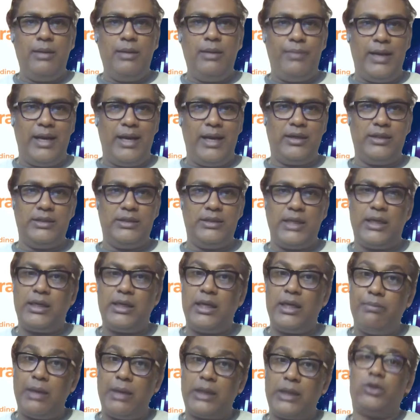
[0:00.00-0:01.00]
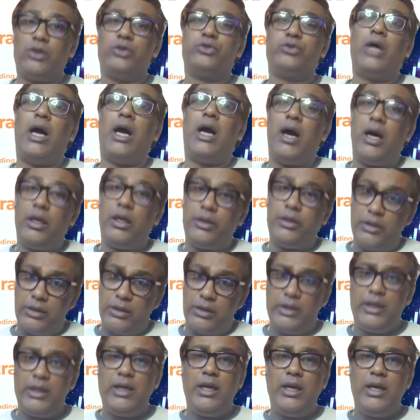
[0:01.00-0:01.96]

planetary cycle but also other